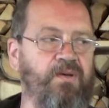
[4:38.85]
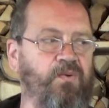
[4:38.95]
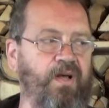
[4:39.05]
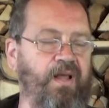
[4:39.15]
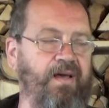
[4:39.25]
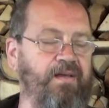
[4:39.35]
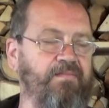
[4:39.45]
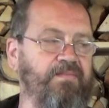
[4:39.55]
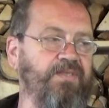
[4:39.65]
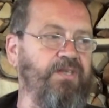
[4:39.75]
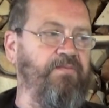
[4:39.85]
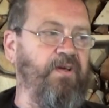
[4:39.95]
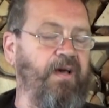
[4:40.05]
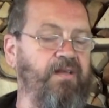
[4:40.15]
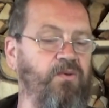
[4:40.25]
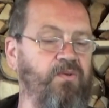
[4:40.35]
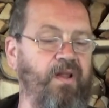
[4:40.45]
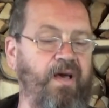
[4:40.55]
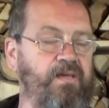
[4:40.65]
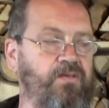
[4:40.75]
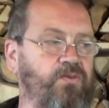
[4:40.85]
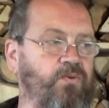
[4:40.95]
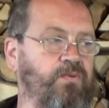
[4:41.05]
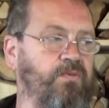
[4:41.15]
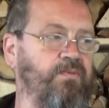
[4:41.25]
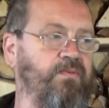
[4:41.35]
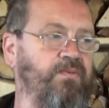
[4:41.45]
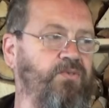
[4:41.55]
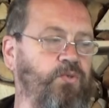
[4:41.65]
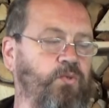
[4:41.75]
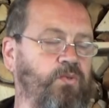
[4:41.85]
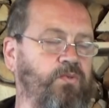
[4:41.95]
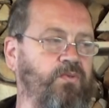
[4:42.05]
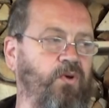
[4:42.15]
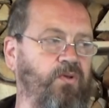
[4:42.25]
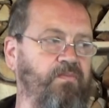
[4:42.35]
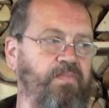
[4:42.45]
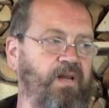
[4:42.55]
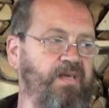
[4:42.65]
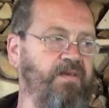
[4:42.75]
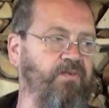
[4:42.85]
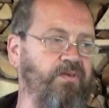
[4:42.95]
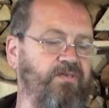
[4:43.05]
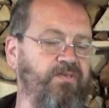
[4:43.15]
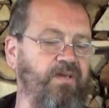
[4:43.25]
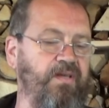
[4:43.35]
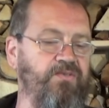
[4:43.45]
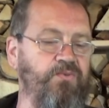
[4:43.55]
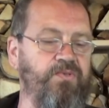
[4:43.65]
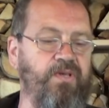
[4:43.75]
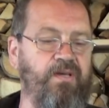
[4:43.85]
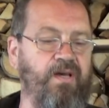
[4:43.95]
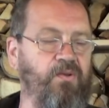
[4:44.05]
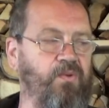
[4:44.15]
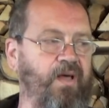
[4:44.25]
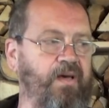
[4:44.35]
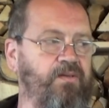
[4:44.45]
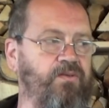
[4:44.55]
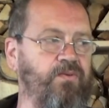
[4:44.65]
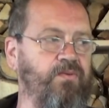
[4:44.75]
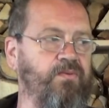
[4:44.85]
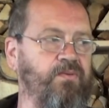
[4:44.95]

Well, Stefan, I don't like you, you non-believers, as you say. I don't like you.